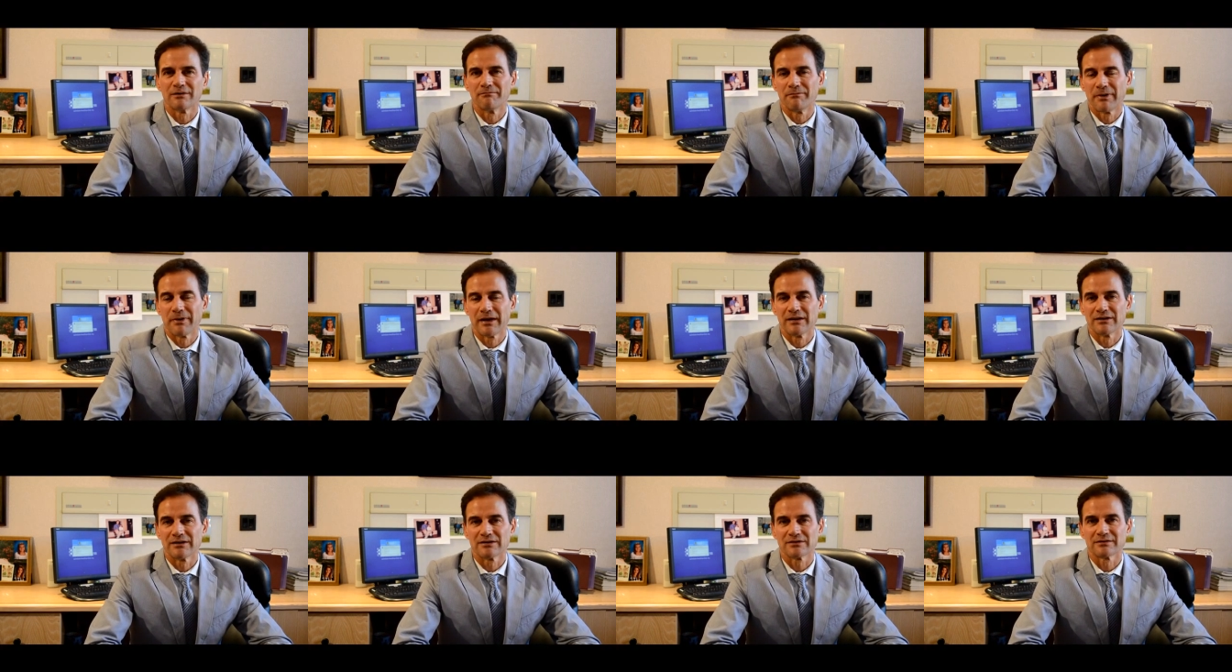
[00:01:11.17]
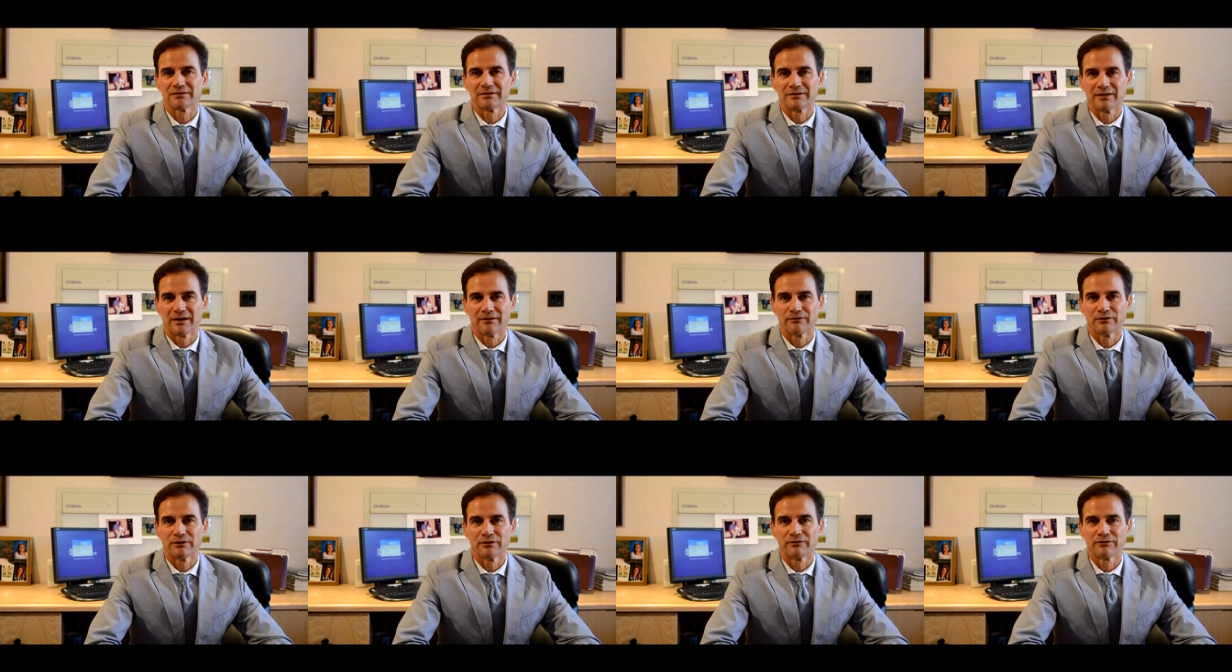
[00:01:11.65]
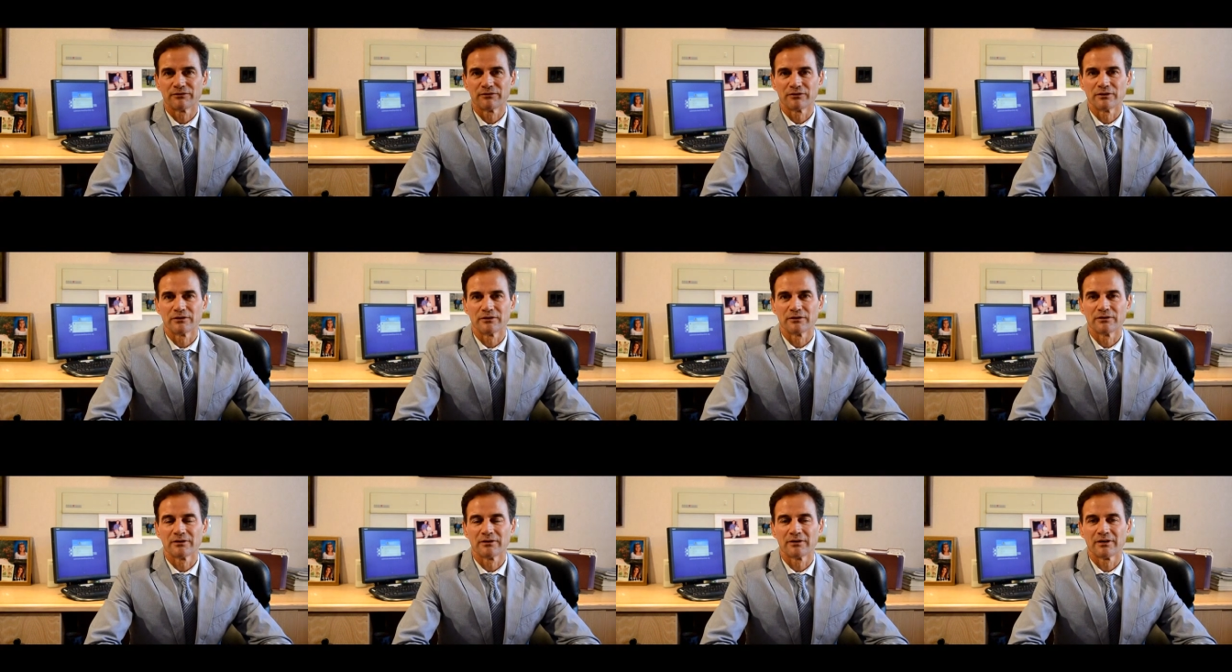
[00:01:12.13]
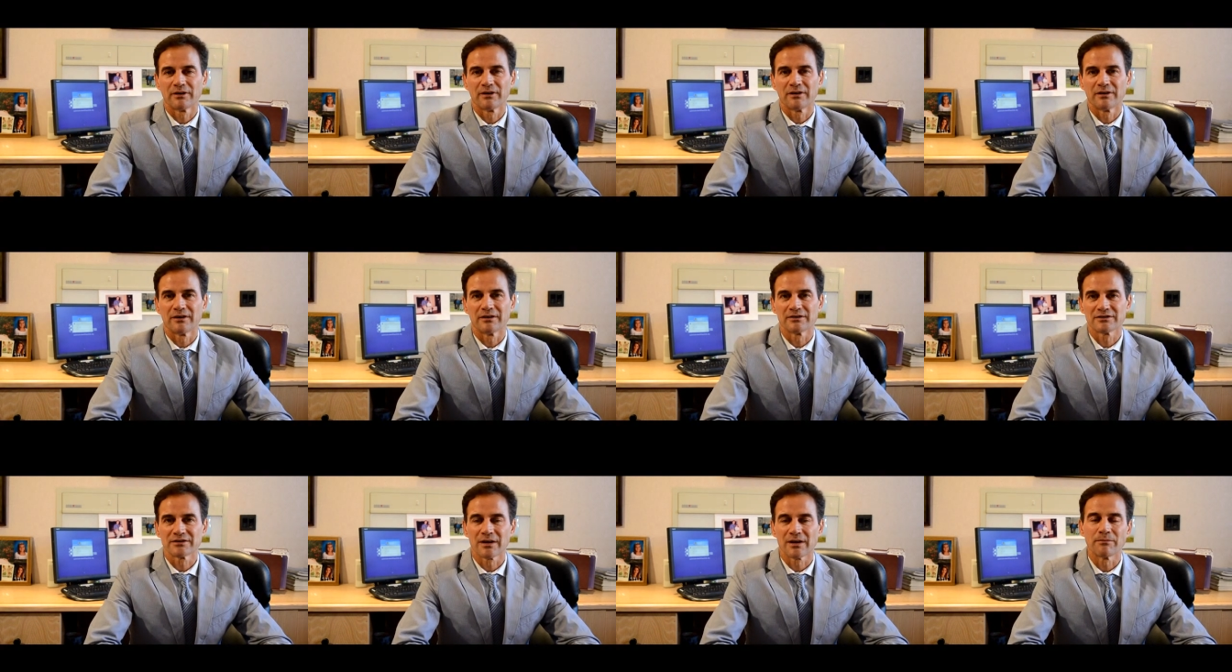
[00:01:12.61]
base level for uh,
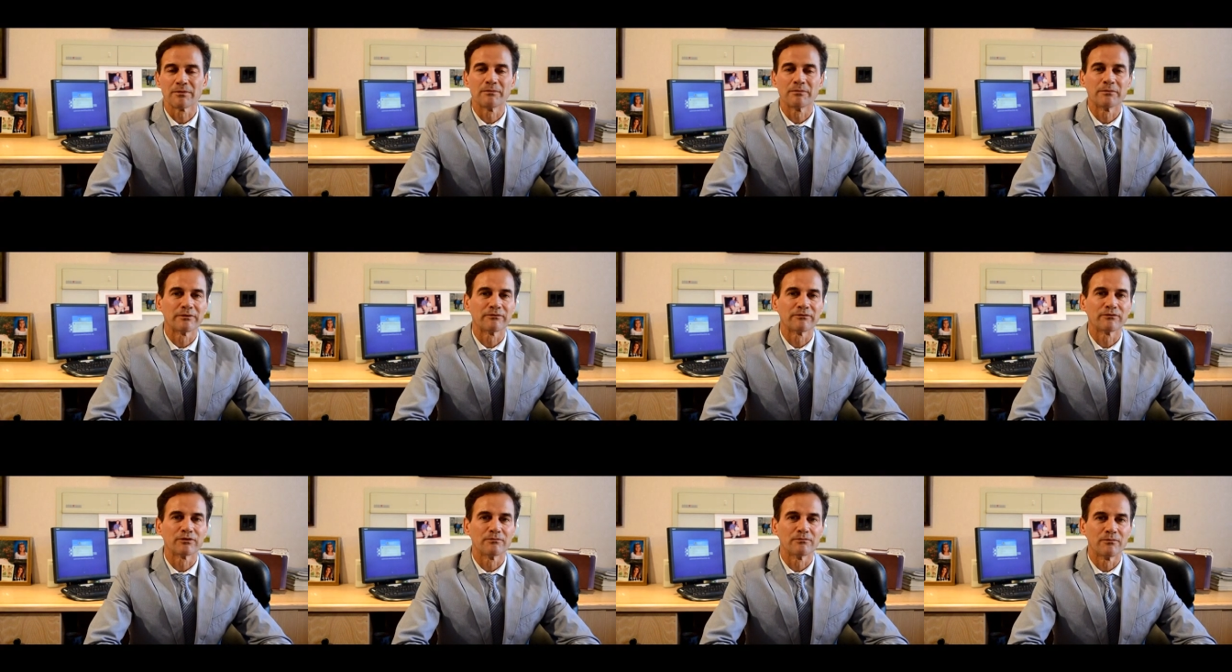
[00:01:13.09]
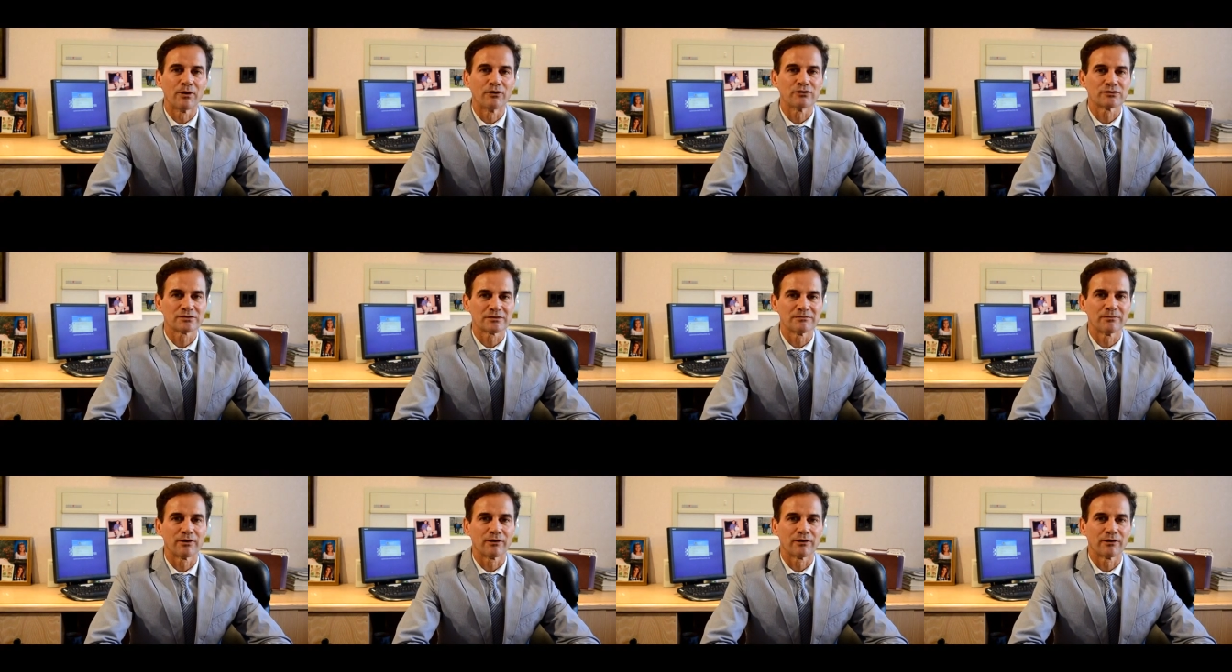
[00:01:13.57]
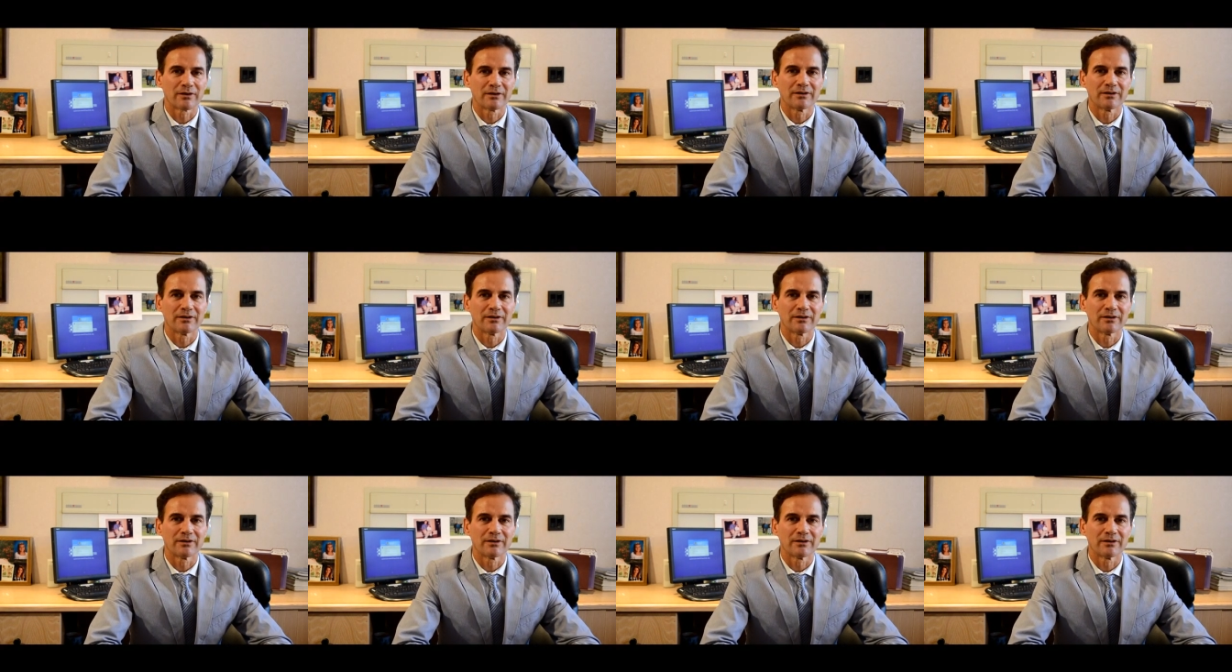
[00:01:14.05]
a supplement for most Americans.